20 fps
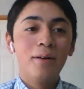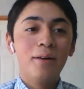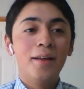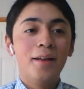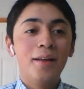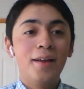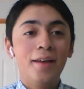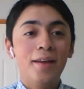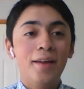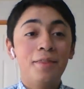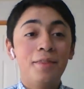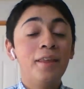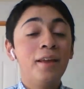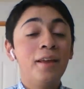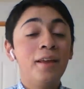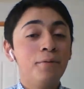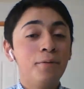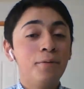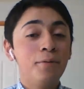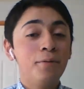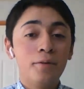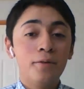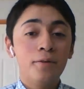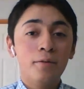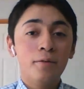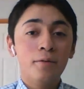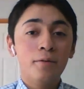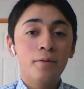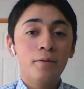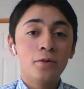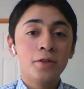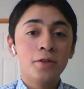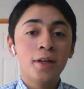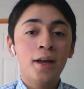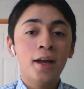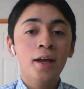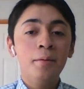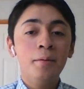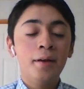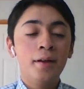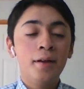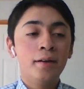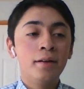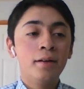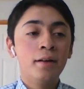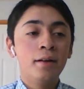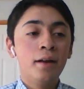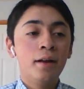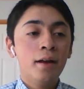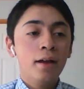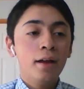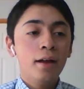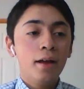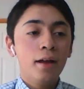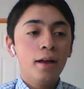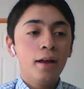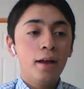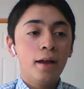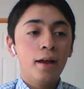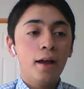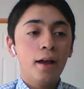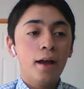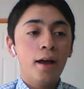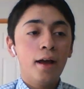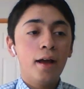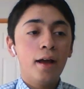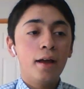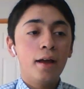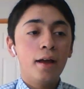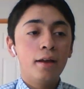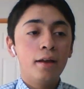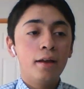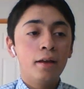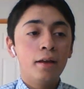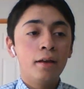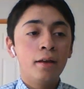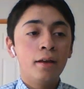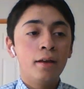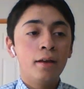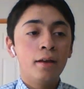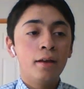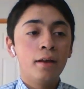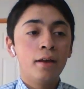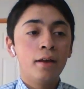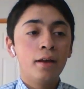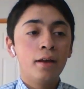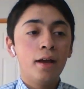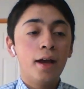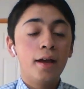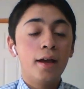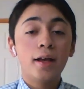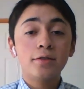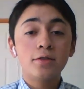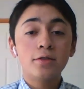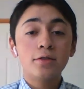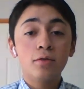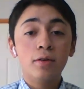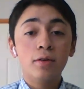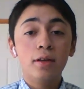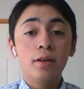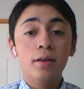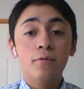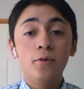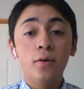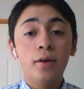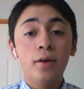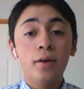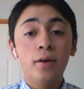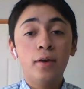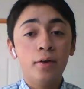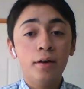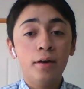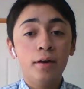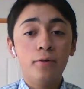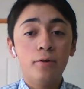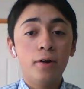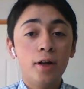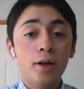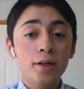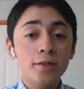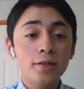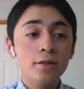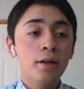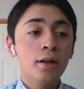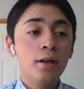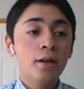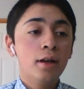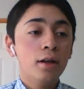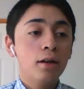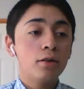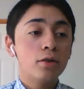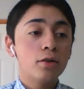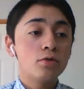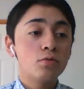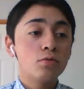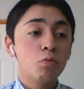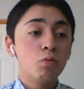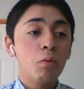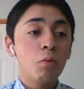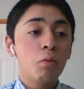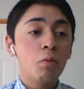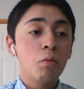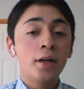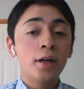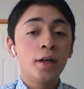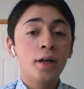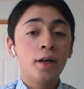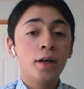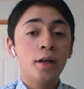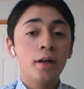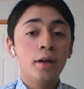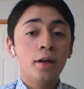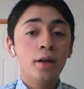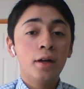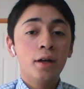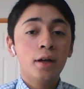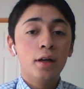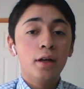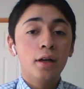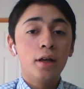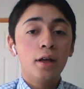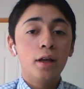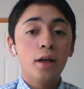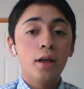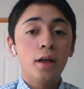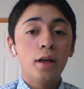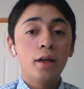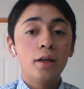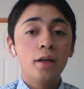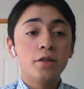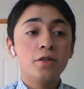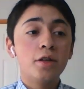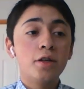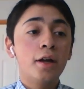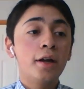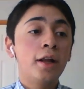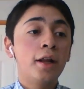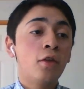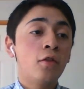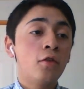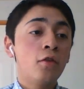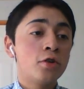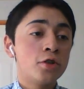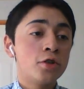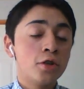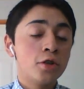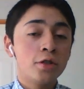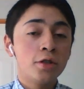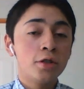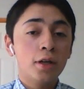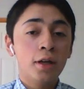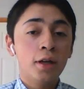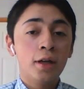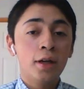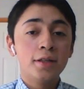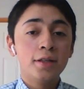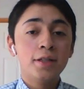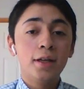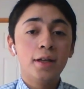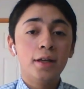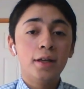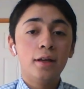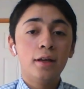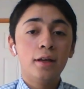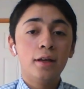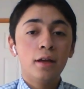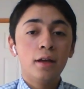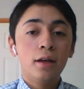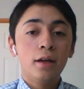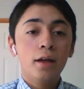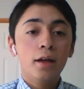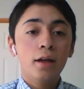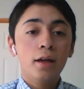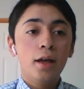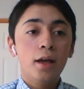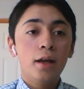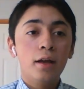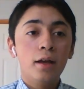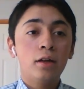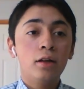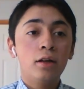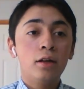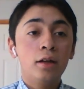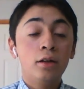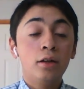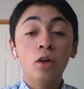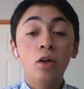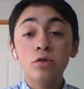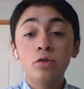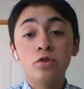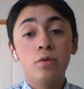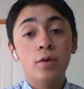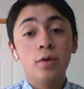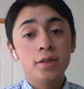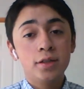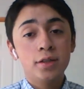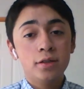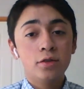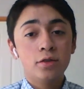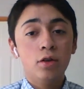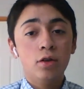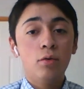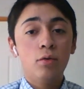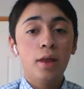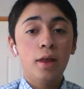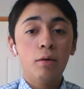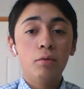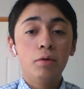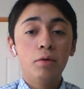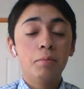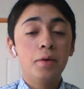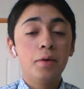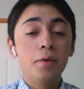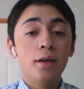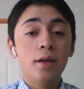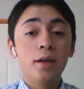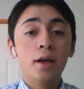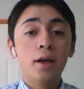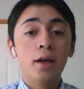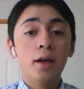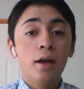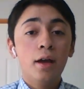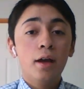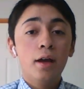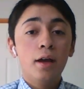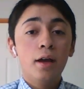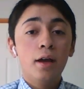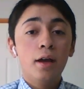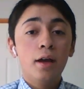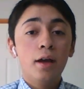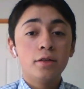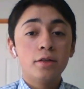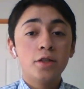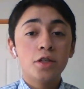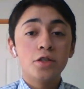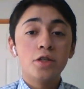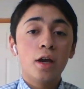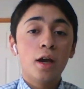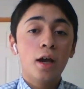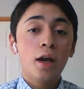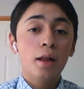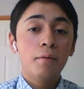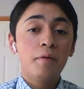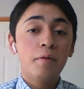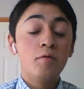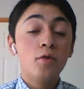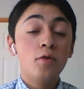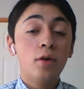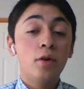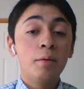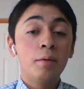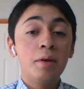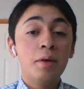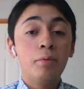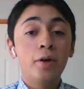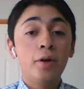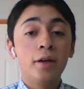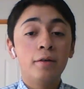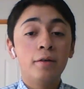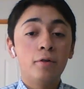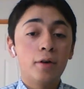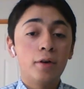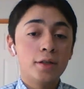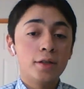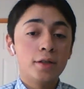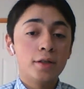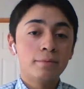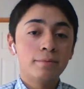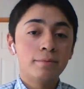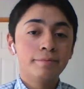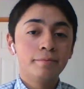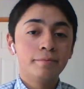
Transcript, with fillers: well uh, thank for for your time and uh, i i ask you if you can pray for us because we want to uh, start another church in a city uh, cl- uh, close to us so that will be uh, such a help if you can be praying for us